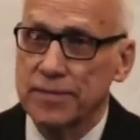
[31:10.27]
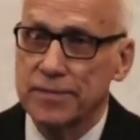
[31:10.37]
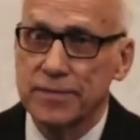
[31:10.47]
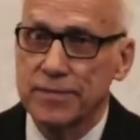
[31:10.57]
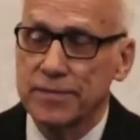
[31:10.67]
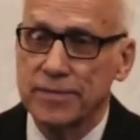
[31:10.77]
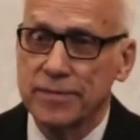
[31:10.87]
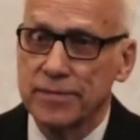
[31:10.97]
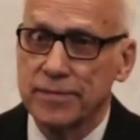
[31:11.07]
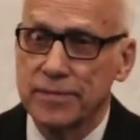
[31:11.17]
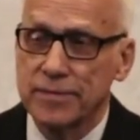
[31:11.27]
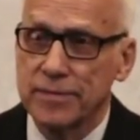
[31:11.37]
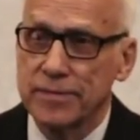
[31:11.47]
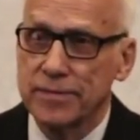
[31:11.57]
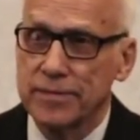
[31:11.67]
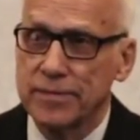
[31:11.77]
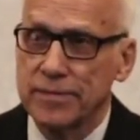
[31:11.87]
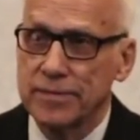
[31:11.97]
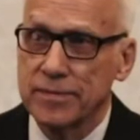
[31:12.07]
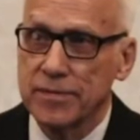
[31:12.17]

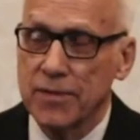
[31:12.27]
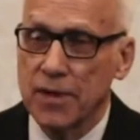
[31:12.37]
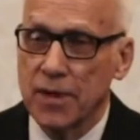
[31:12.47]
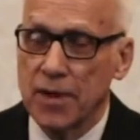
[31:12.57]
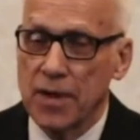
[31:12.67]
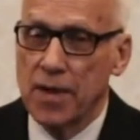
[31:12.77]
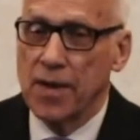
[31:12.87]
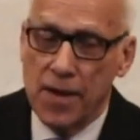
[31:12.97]
[no speech]